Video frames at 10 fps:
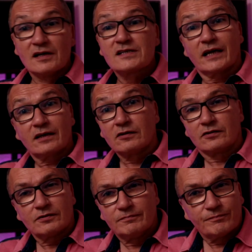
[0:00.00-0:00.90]

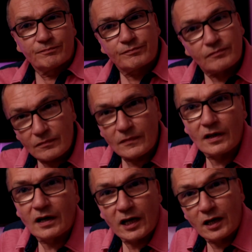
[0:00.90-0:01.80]
Second,
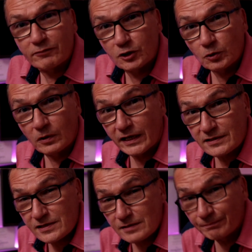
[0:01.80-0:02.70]
I have a new
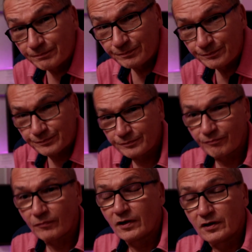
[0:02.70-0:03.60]
lens.
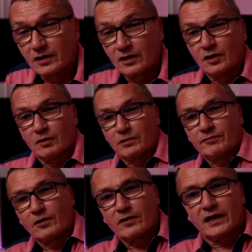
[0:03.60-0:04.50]

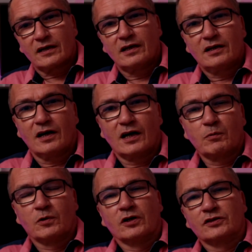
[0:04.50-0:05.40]
Before that, I
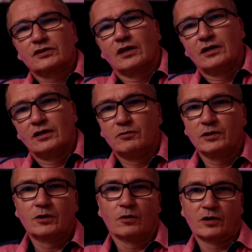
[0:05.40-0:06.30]
was
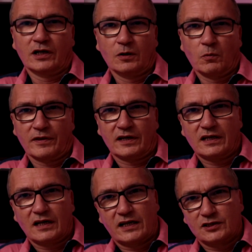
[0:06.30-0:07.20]
recording with a
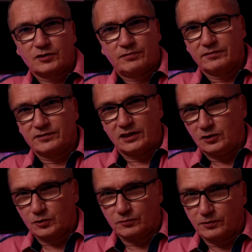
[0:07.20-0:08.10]
kit lens
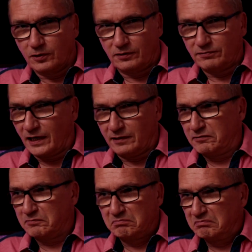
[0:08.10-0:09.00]
15 to 45,
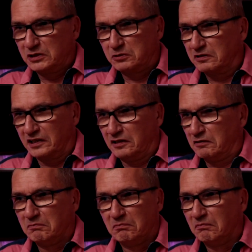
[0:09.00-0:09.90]

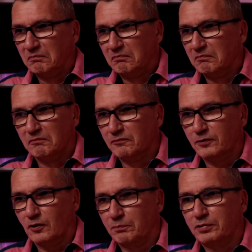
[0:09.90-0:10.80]

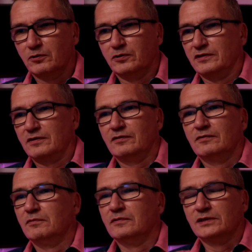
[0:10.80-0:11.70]
24 point
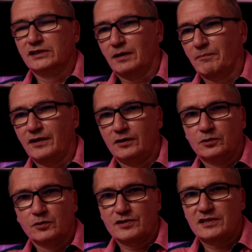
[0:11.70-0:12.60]
something
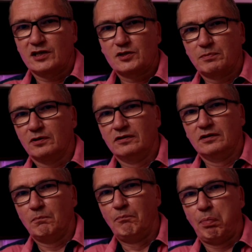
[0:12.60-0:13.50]
to 6 point.